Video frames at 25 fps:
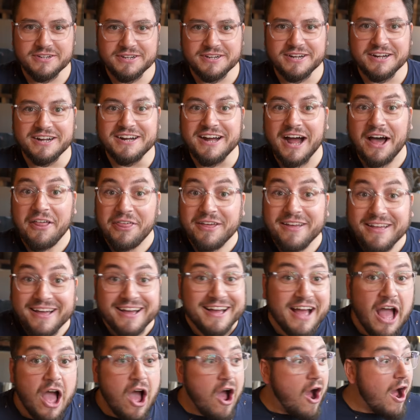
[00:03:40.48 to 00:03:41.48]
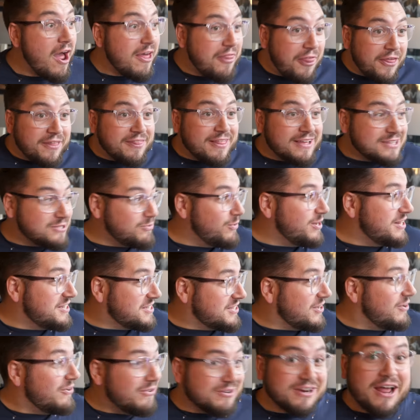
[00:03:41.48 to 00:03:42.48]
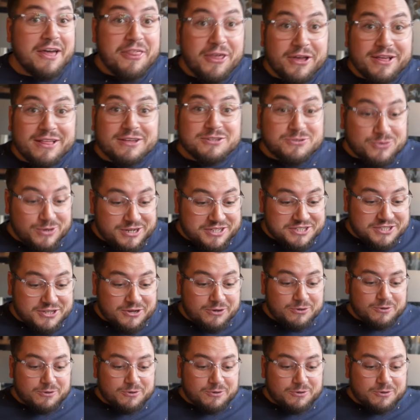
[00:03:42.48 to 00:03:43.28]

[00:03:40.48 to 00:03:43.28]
I think that's, what it's, I think that's what it's